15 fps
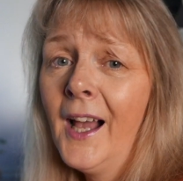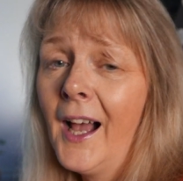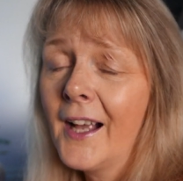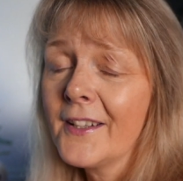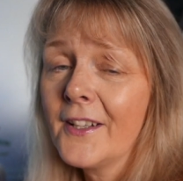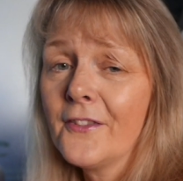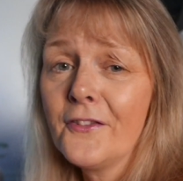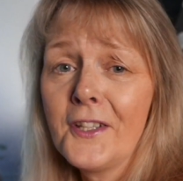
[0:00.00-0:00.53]

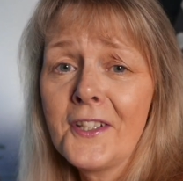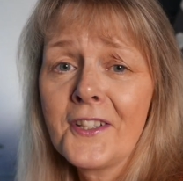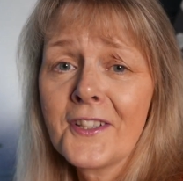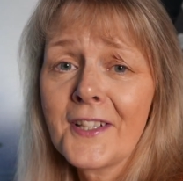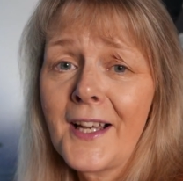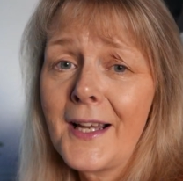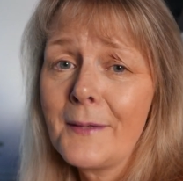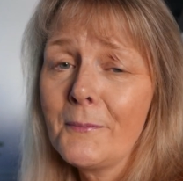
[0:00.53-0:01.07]
and at this
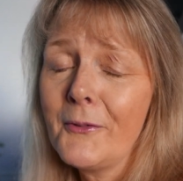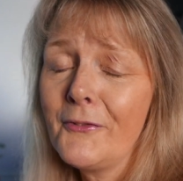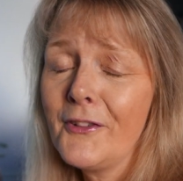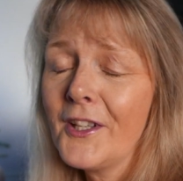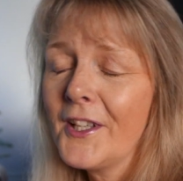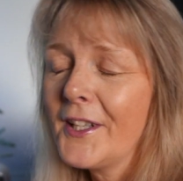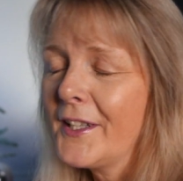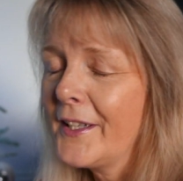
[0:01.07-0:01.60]
time of
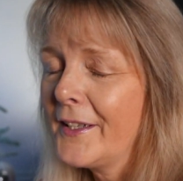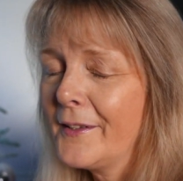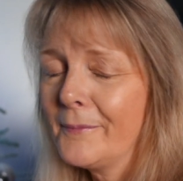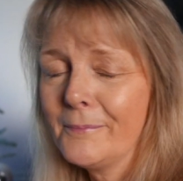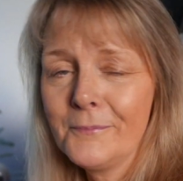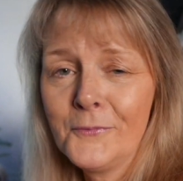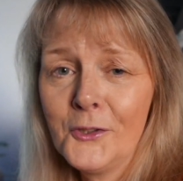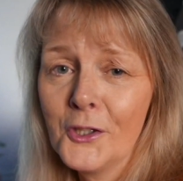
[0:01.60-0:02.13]
year
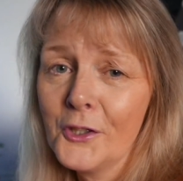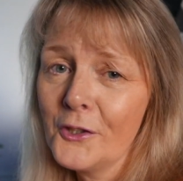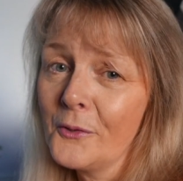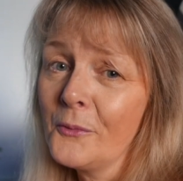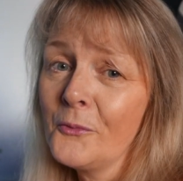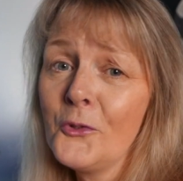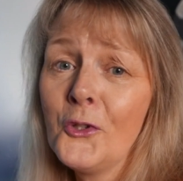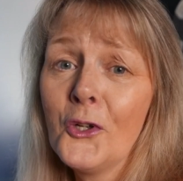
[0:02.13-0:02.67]

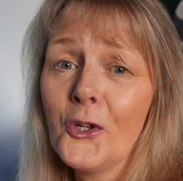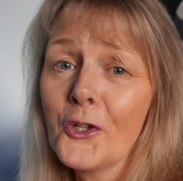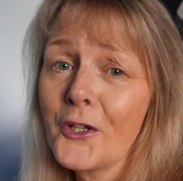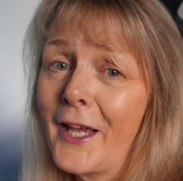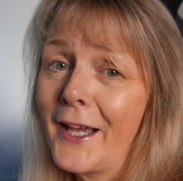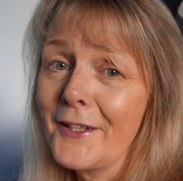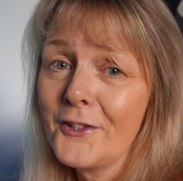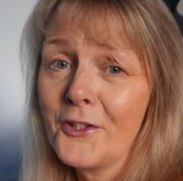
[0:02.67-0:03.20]
no no
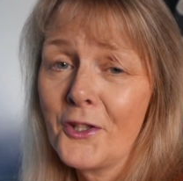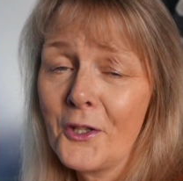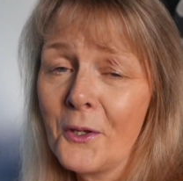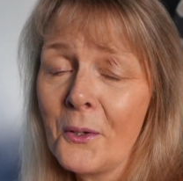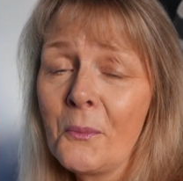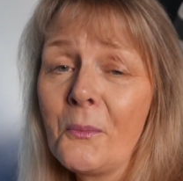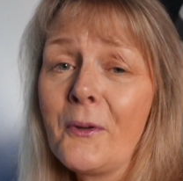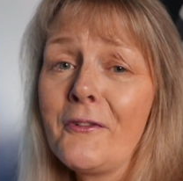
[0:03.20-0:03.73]
can
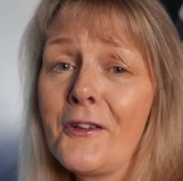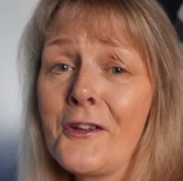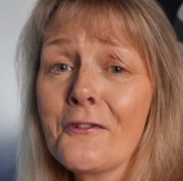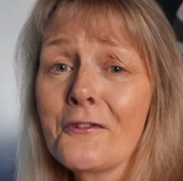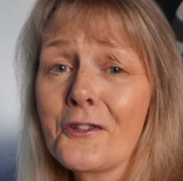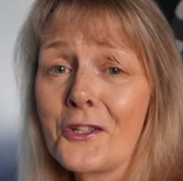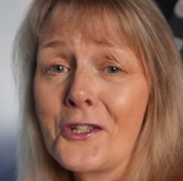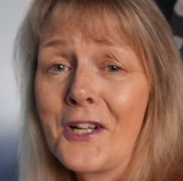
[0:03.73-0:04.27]
do with
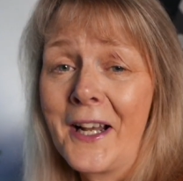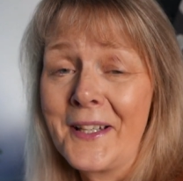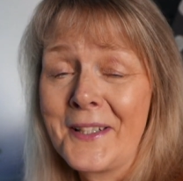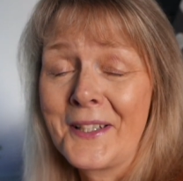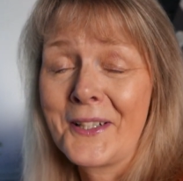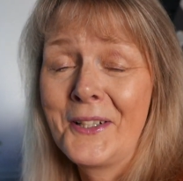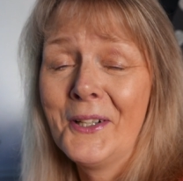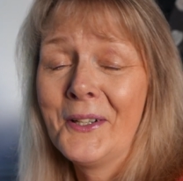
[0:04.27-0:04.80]
enough
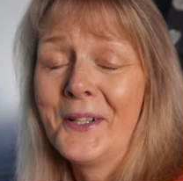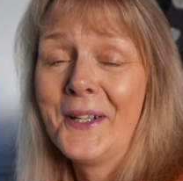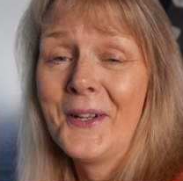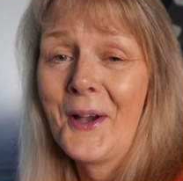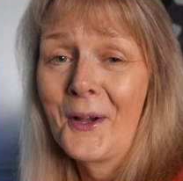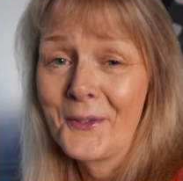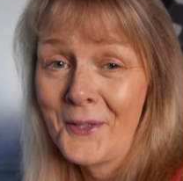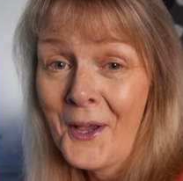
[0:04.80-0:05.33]
stress going
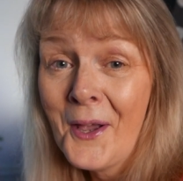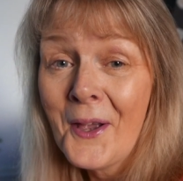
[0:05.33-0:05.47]
on